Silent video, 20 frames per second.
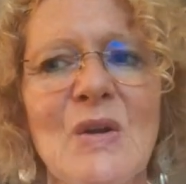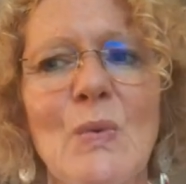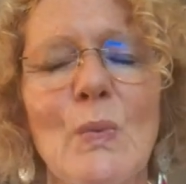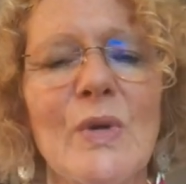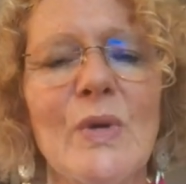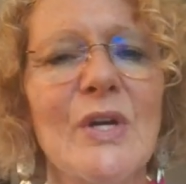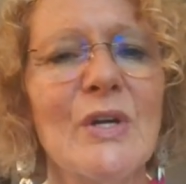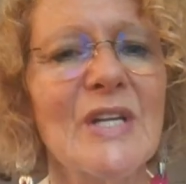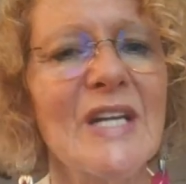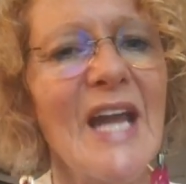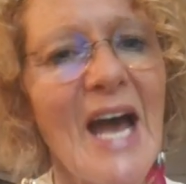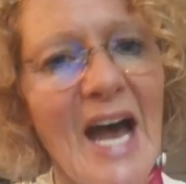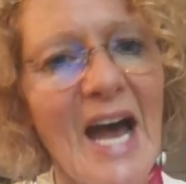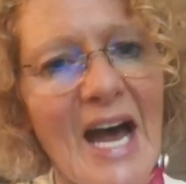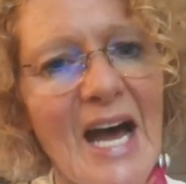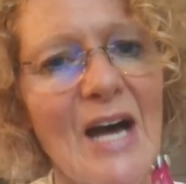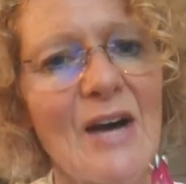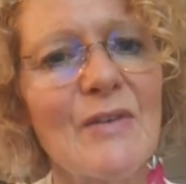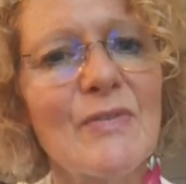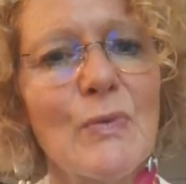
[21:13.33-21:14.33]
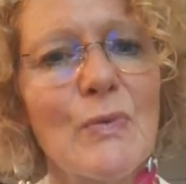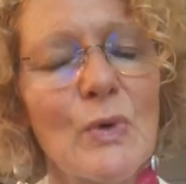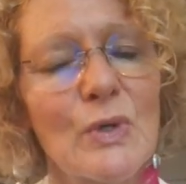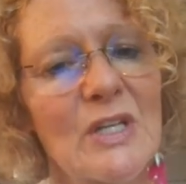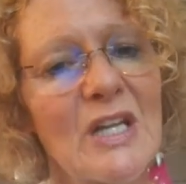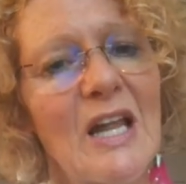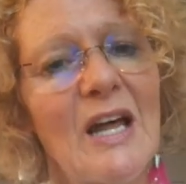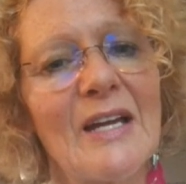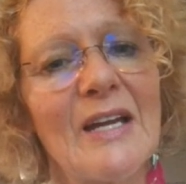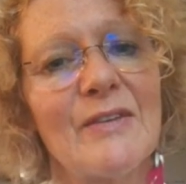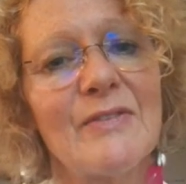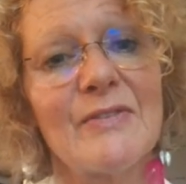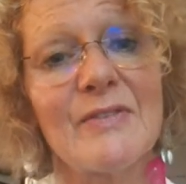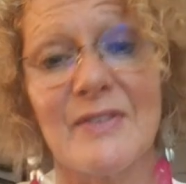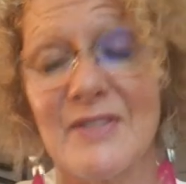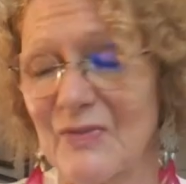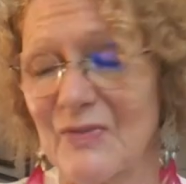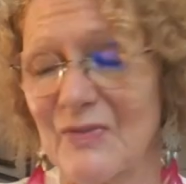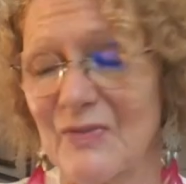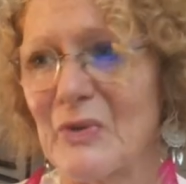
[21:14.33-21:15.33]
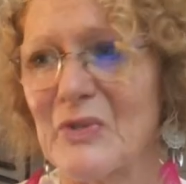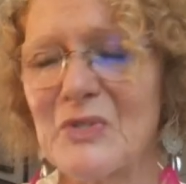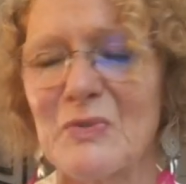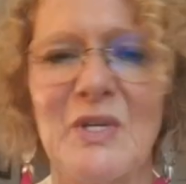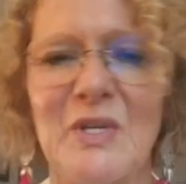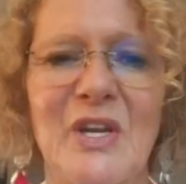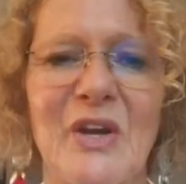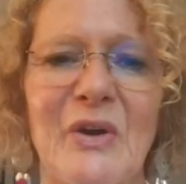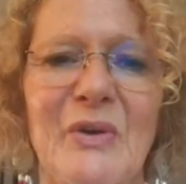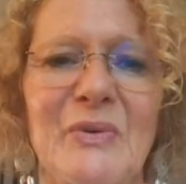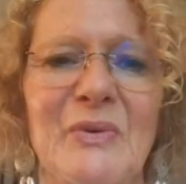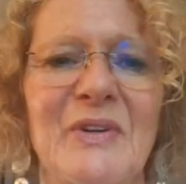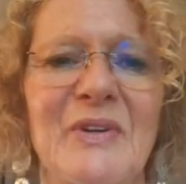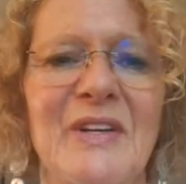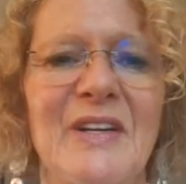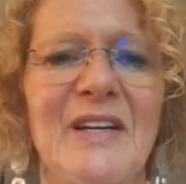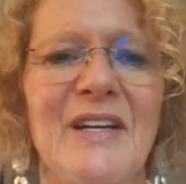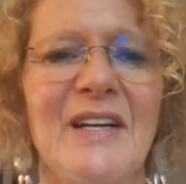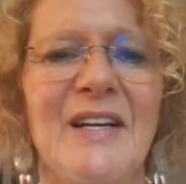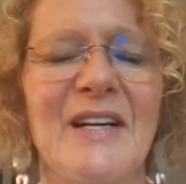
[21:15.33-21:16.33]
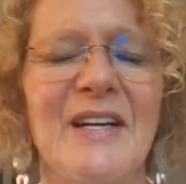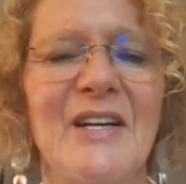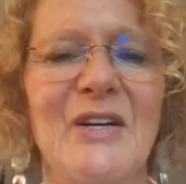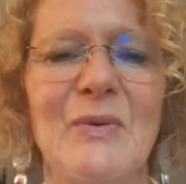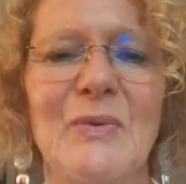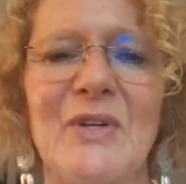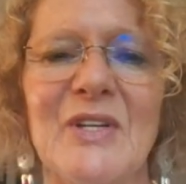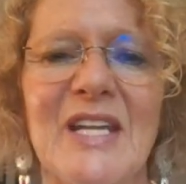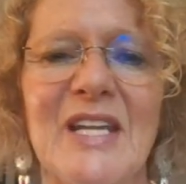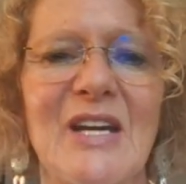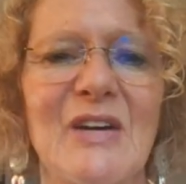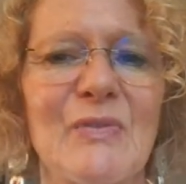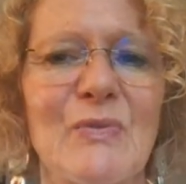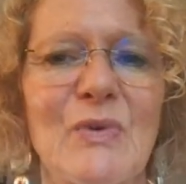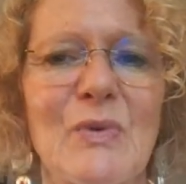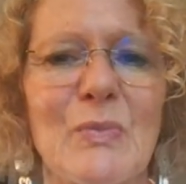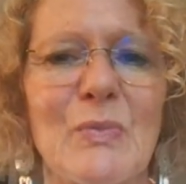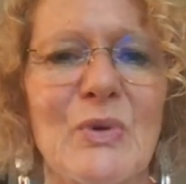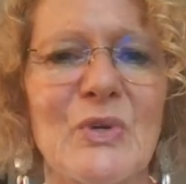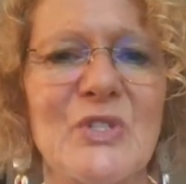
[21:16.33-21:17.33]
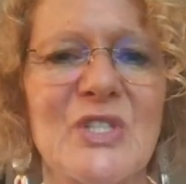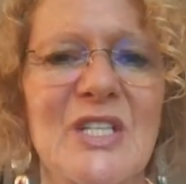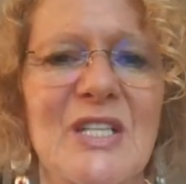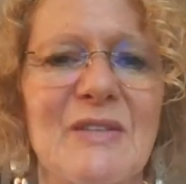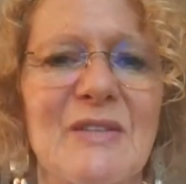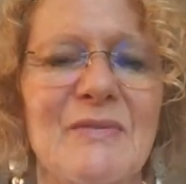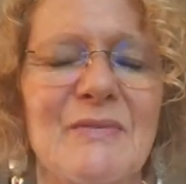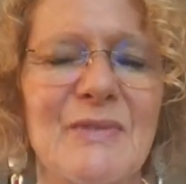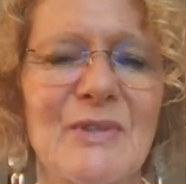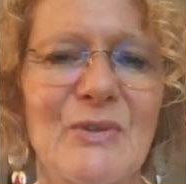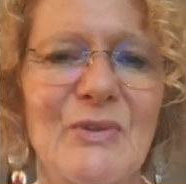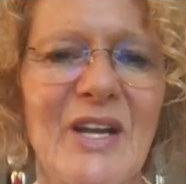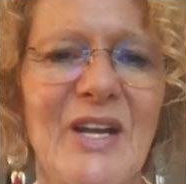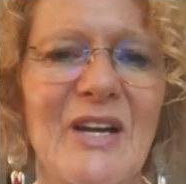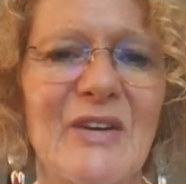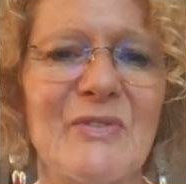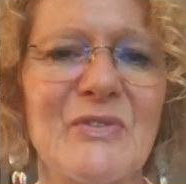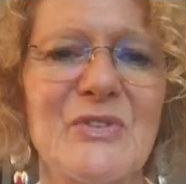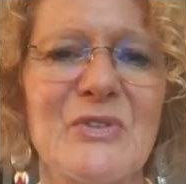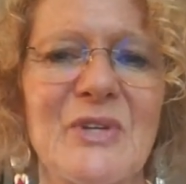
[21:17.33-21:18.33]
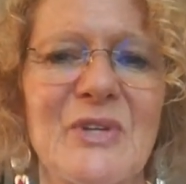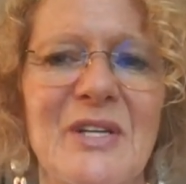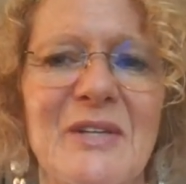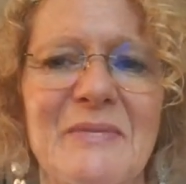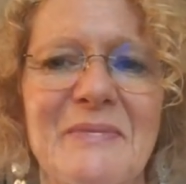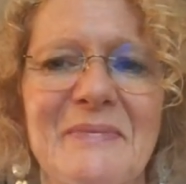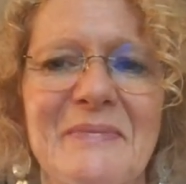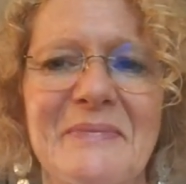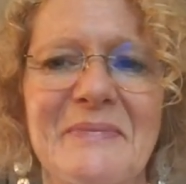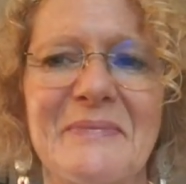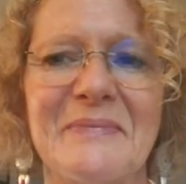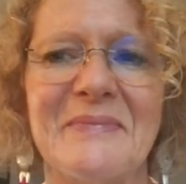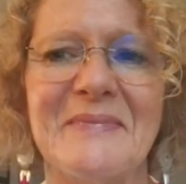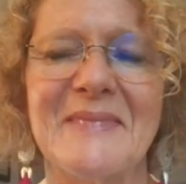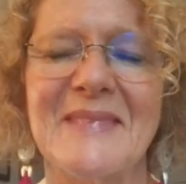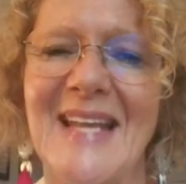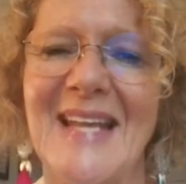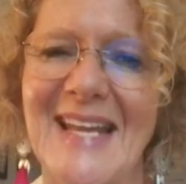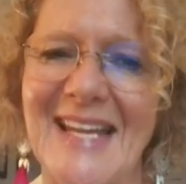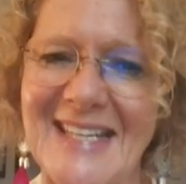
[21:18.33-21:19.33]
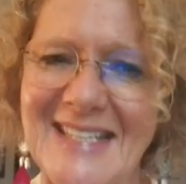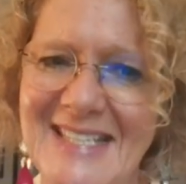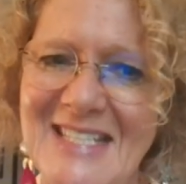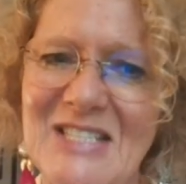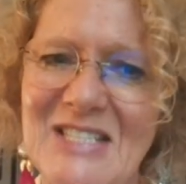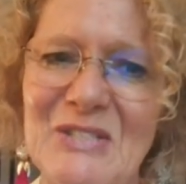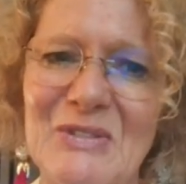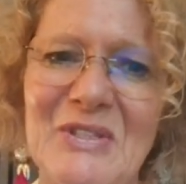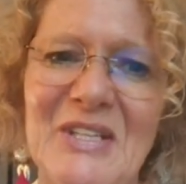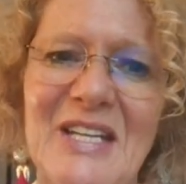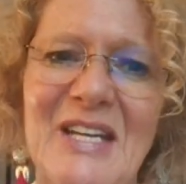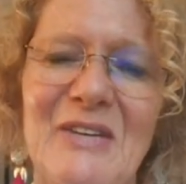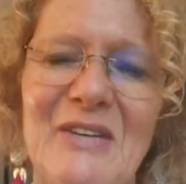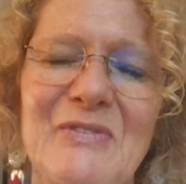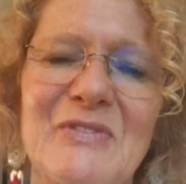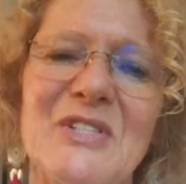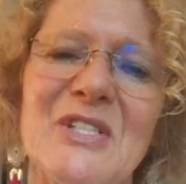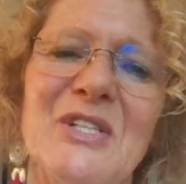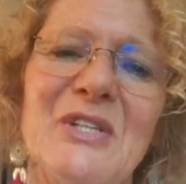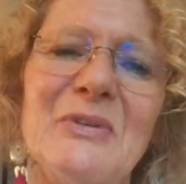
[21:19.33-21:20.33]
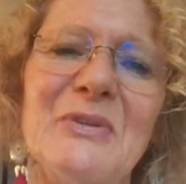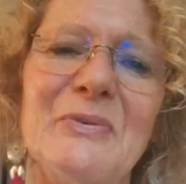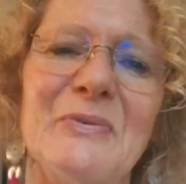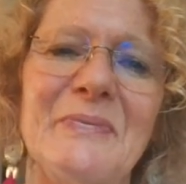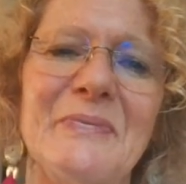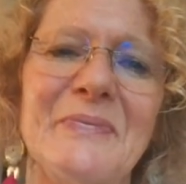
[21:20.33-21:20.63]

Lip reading: We only have one life as far as we know. And we only have one body. Look after it. It is looking after you.